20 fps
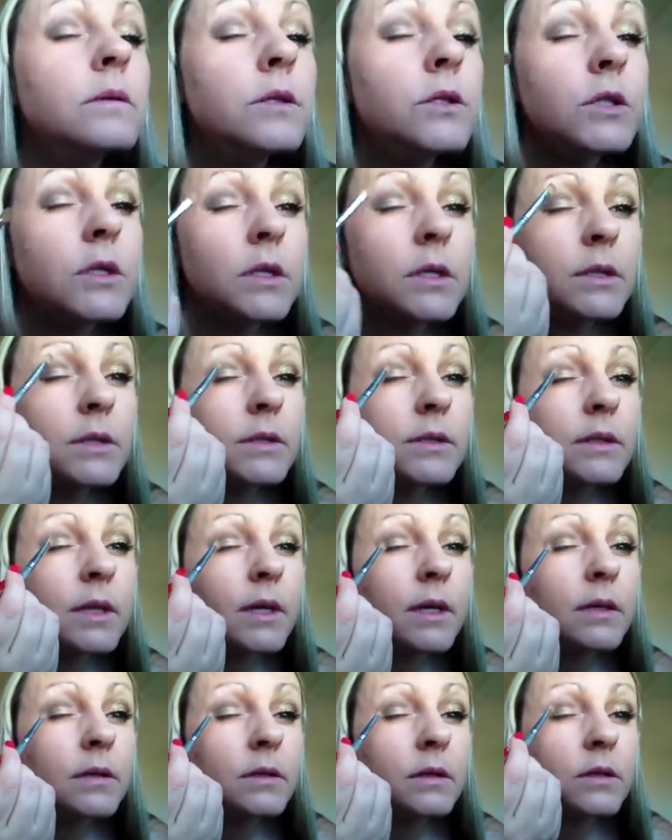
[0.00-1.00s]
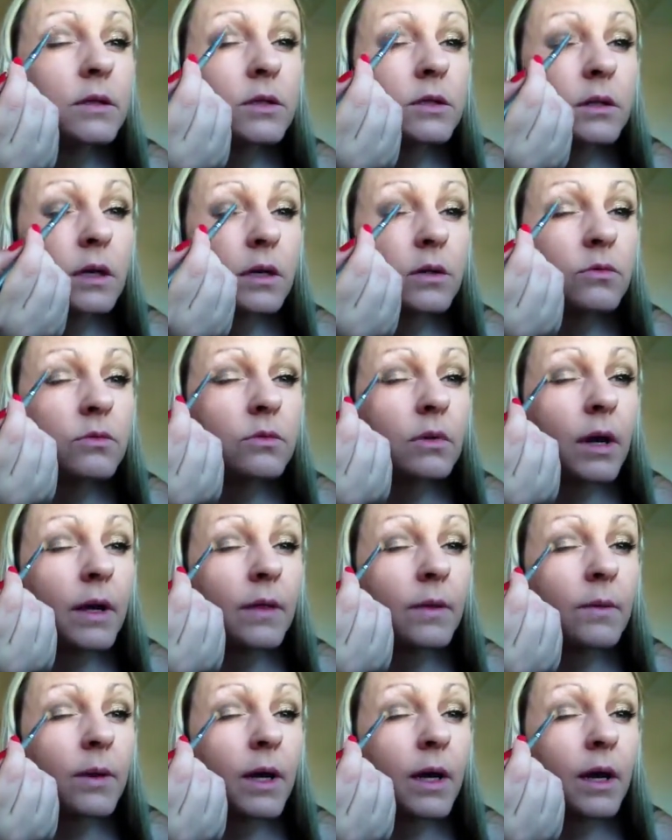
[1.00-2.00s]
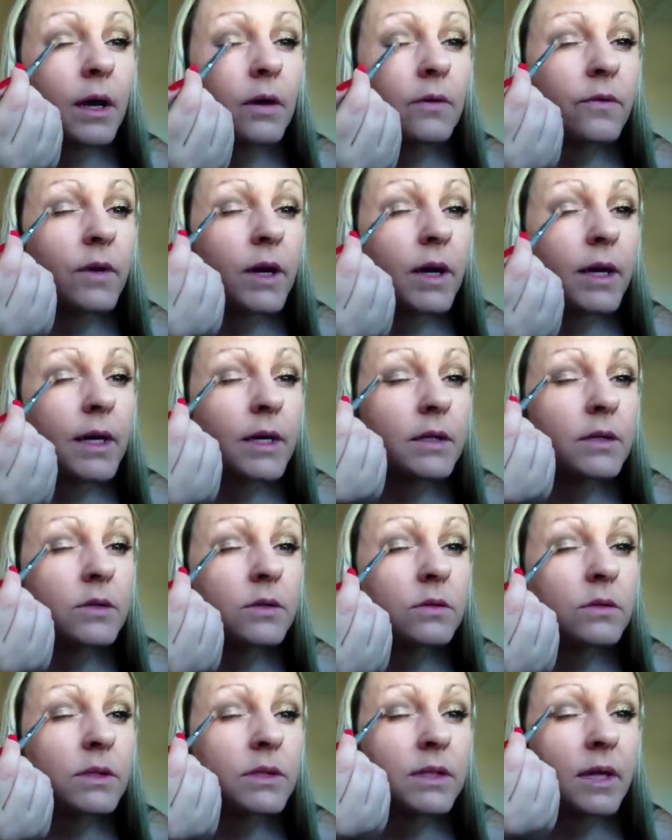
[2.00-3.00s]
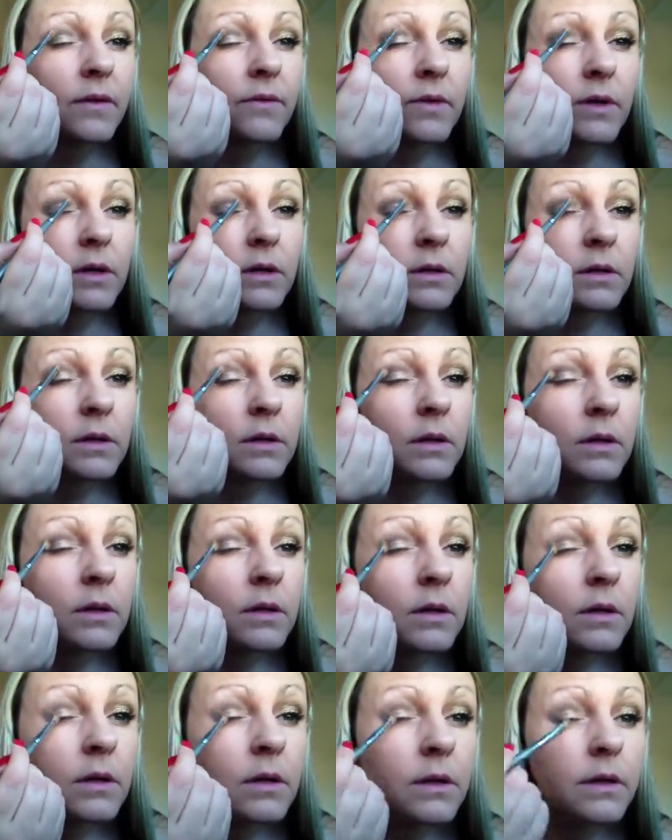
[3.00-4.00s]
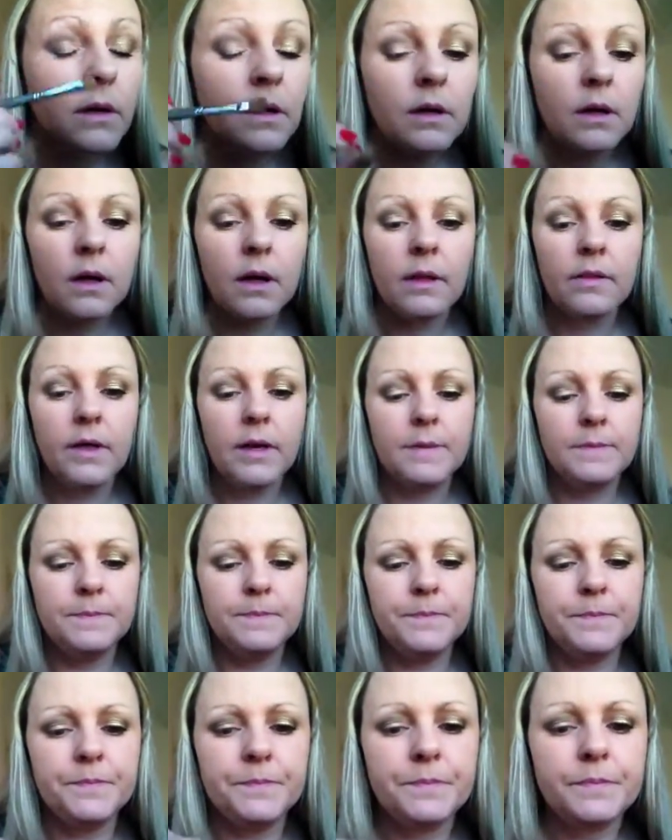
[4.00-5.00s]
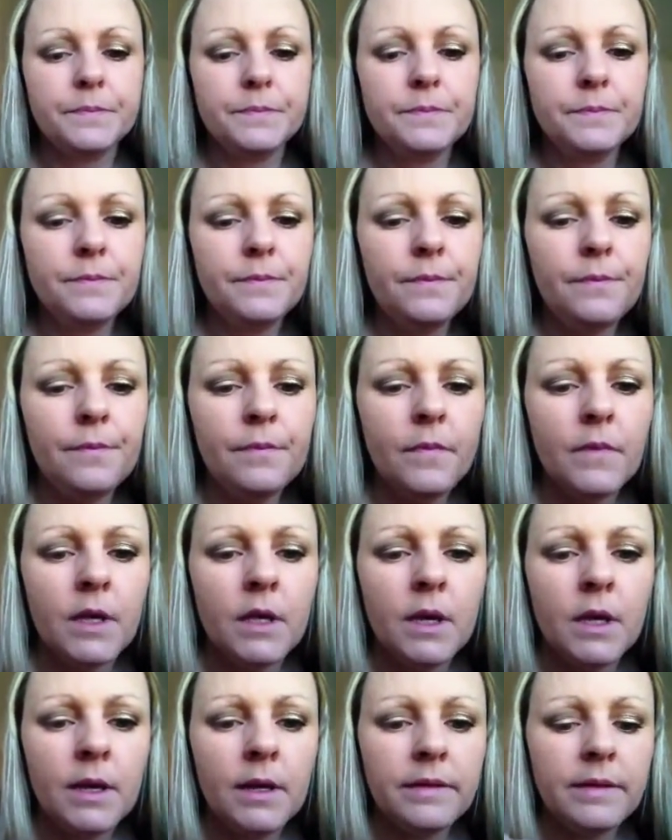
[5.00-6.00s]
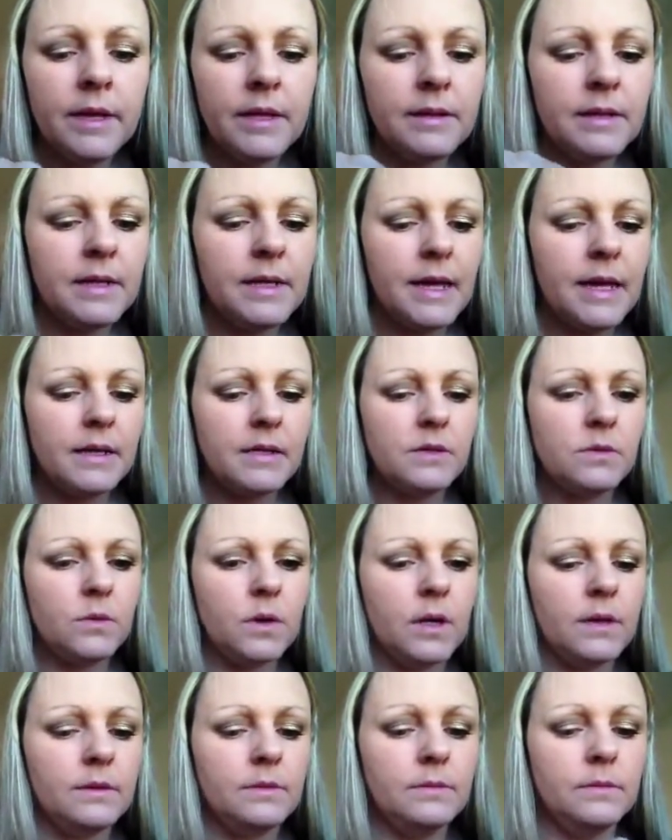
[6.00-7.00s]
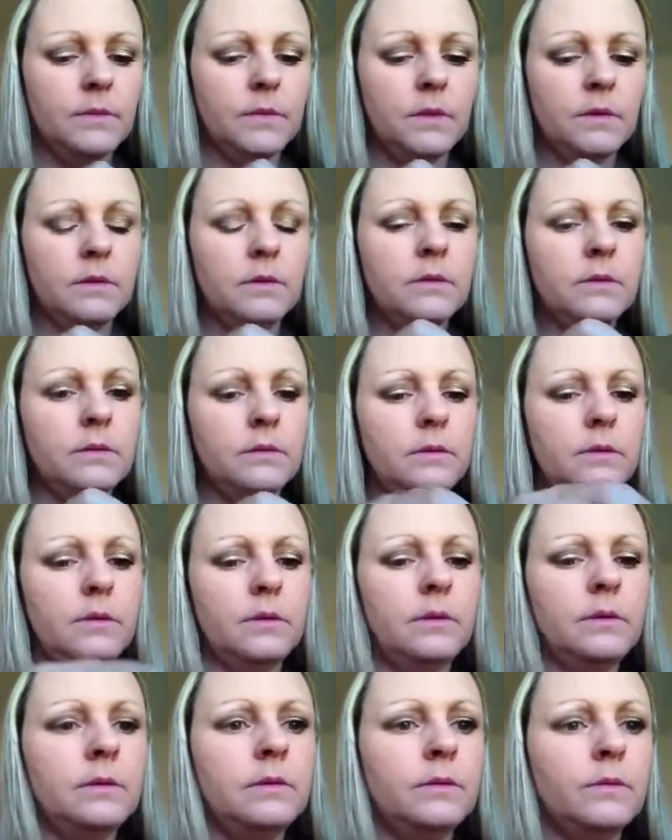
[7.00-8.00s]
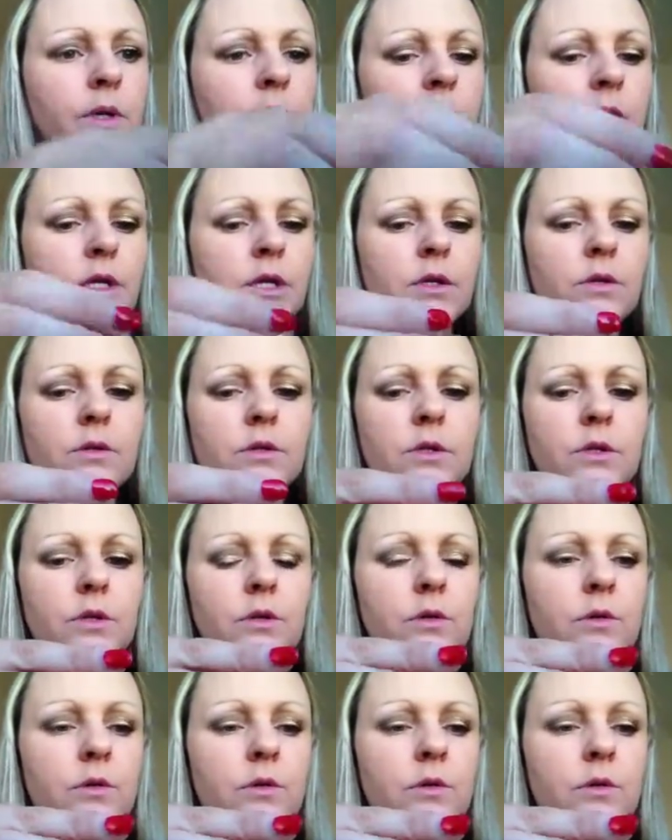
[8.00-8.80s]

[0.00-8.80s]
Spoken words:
as you can see, so it just goes right the way over into a 7 like that. Then the next one we're going to use